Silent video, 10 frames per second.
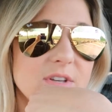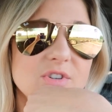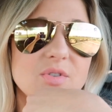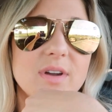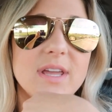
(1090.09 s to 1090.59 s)

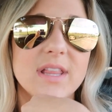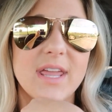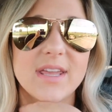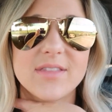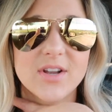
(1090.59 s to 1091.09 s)
enjoy,
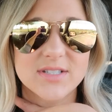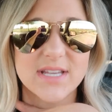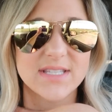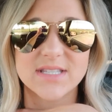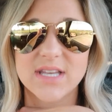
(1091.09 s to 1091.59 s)
like,
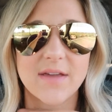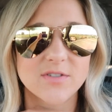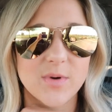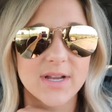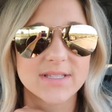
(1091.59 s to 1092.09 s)
Thursdays he doesn't have
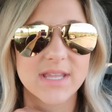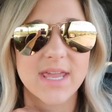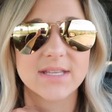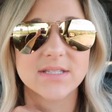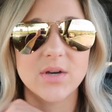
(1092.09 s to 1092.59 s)
to work as
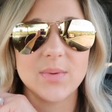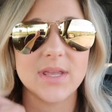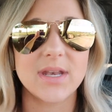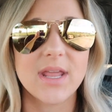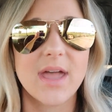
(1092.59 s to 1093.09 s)
late, so we
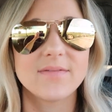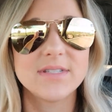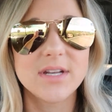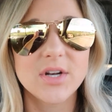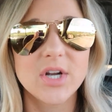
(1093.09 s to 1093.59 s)
can have
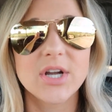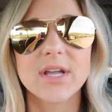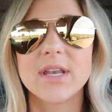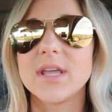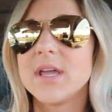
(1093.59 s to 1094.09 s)
dinner
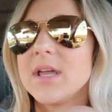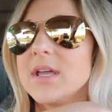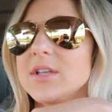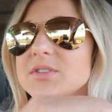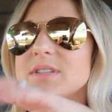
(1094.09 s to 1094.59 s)
and
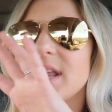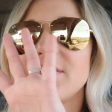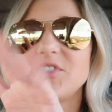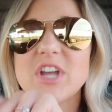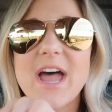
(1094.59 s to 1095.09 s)
just
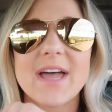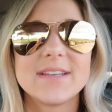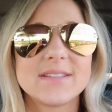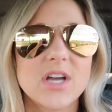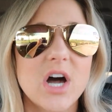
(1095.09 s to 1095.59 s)
kind of chat
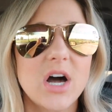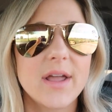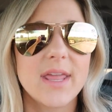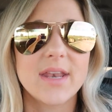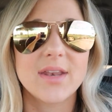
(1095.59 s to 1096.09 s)
and
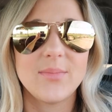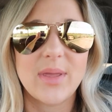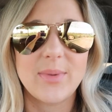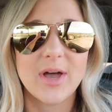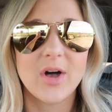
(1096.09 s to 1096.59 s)
talk, and
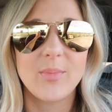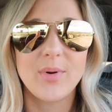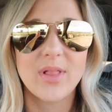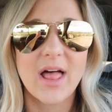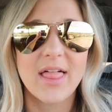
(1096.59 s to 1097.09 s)
maybe I'll
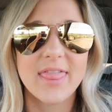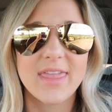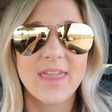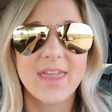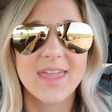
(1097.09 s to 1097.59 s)
pull out
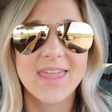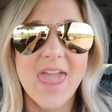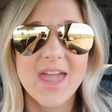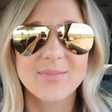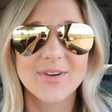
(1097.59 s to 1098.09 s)
the
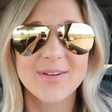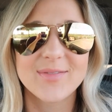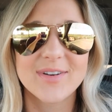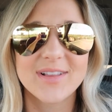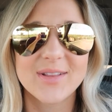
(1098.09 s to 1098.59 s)
camera
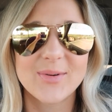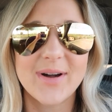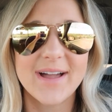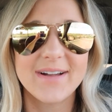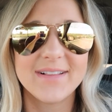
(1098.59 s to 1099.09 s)
for a little
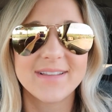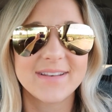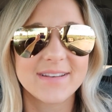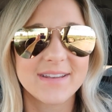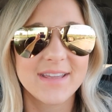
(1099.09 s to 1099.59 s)
while
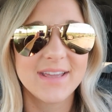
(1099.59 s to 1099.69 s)
and